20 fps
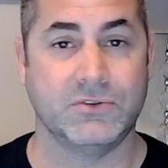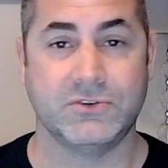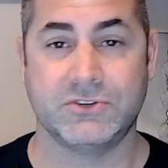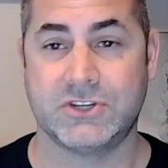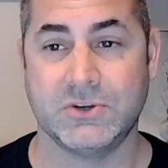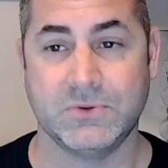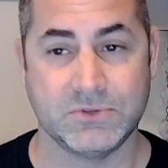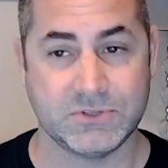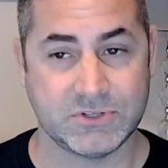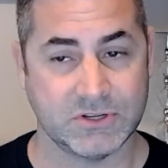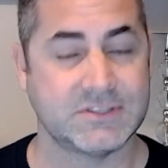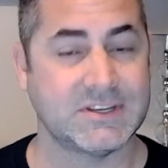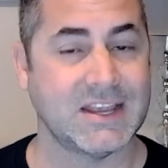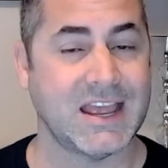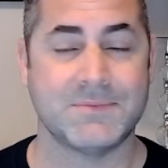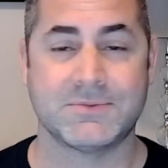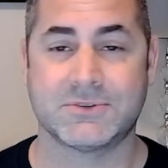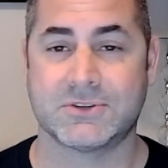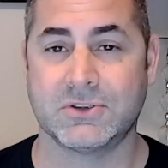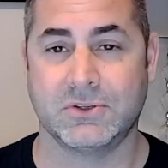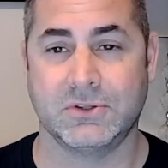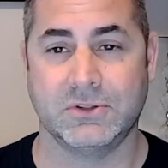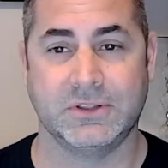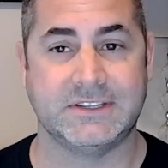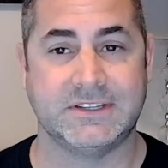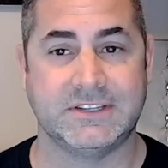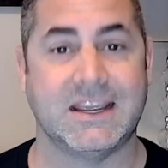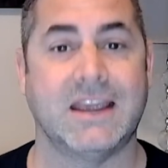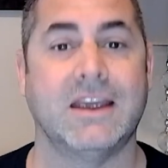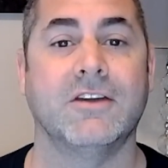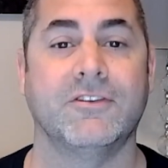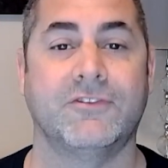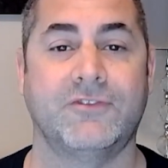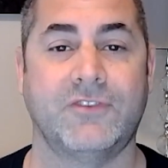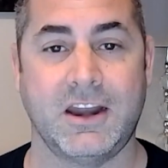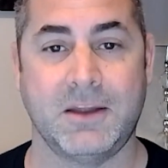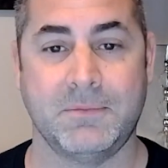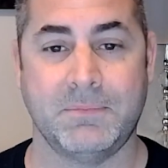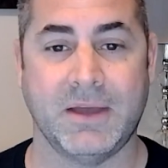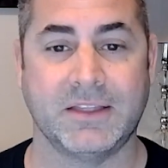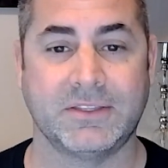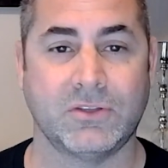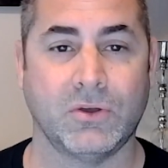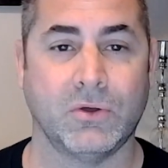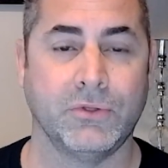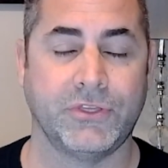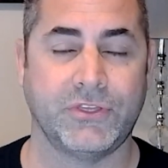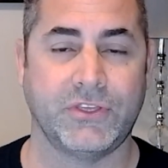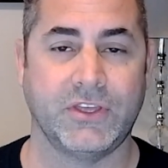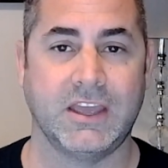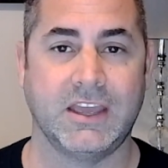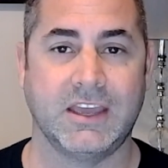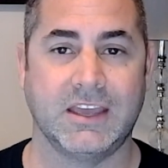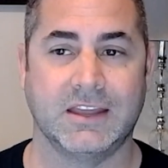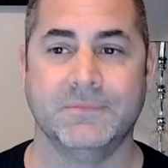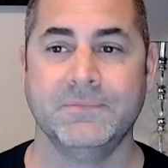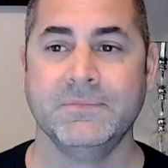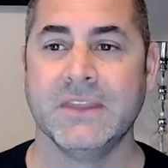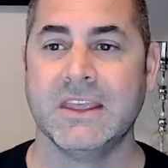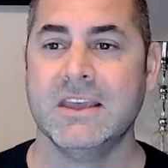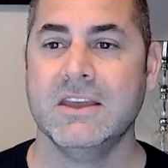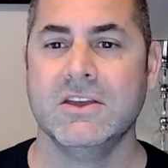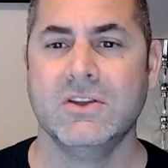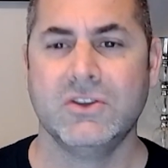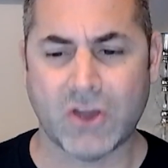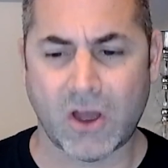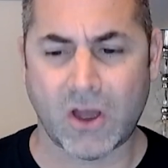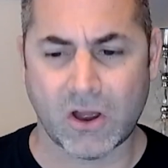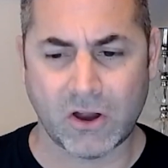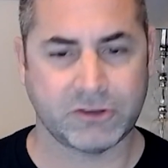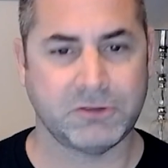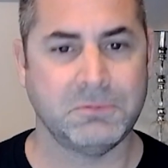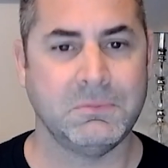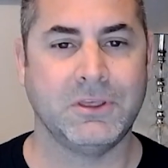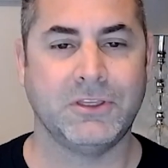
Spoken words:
she was just absolutely terrified about the whole thing, and talked